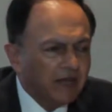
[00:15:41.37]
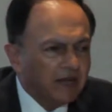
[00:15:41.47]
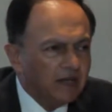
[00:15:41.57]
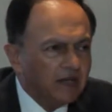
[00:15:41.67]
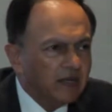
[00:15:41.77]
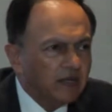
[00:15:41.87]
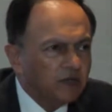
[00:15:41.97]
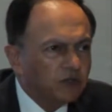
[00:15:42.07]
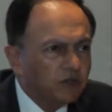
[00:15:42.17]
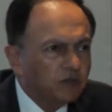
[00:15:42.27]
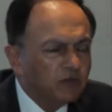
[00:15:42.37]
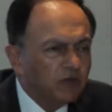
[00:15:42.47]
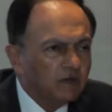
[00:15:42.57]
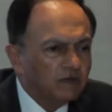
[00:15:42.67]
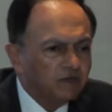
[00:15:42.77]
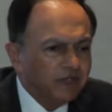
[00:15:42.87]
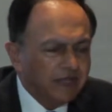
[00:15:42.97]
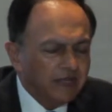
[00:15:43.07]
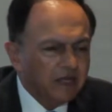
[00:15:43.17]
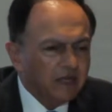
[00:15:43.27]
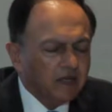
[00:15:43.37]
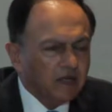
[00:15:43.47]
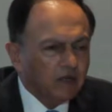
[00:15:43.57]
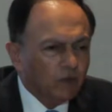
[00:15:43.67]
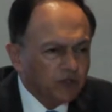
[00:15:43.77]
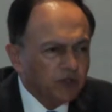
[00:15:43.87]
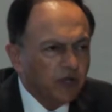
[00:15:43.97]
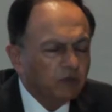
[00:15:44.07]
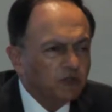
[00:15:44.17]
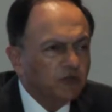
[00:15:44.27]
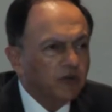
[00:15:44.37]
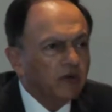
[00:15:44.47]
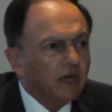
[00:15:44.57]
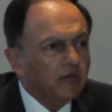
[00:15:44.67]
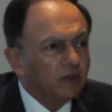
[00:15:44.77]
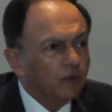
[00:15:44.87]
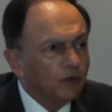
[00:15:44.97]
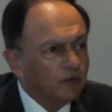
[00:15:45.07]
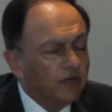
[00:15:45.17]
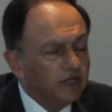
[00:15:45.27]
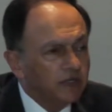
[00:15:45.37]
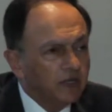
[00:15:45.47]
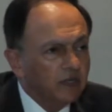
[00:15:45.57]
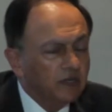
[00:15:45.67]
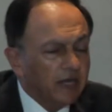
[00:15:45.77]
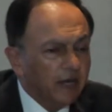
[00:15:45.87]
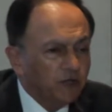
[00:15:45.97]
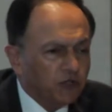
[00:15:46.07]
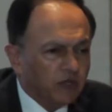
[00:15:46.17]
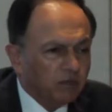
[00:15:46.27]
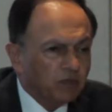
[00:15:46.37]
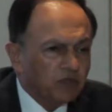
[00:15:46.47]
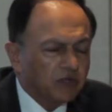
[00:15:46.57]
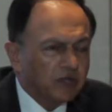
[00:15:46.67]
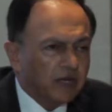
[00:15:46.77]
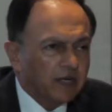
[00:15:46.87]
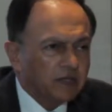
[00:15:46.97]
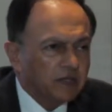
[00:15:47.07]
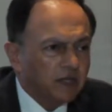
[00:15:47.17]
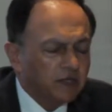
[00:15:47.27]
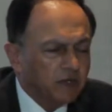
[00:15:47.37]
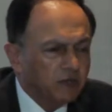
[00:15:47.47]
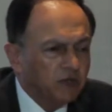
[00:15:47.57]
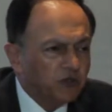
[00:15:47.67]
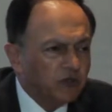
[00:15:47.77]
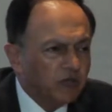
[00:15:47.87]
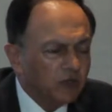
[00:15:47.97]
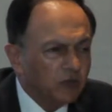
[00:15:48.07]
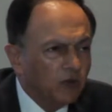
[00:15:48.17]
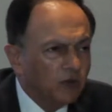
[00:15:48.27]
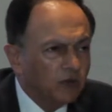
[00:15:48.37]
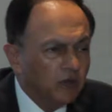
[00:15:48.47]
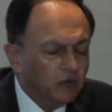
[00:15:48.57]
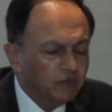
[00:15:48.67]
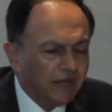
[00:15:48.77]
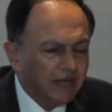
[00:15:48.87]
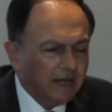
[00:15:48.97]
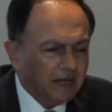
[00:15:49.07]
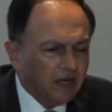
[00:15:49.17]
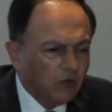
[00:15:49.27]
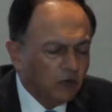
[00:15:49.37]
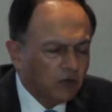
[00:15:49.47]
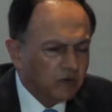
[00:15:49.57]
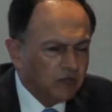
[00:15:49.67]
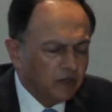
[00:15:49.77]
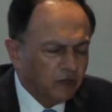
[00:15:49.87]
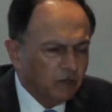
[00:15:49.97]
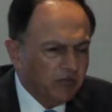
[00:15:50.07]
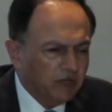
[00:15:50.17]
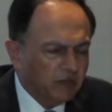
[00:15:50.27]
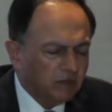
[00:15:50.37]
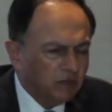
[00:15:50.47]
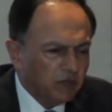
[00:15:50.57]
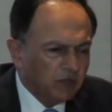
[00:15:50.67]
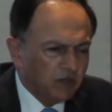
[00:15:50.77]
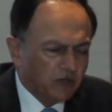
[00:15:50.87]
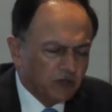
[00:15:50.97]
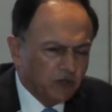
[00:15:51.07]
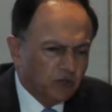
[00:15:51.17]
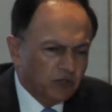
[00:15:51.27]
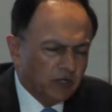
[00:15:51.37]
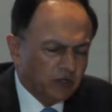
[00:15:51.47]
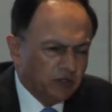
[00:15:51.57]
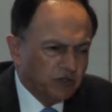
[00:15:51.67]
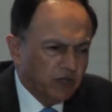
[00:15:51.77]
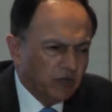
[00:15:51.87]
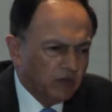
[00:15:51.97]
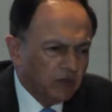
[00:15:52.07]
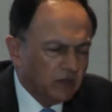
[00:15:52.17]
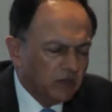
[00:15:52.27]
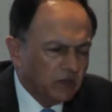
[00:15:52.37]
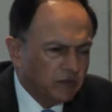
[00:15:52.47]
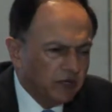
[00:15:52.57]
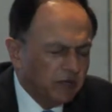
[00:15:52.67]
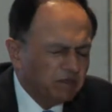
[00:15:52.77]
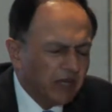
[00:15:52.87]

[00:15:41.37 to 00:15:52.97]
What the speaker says: And in terms of the Western Hemisphere and the growth rates in Asia, and particularly ASEAN region, as we all know, I won't repeat them because you touched on Jay already,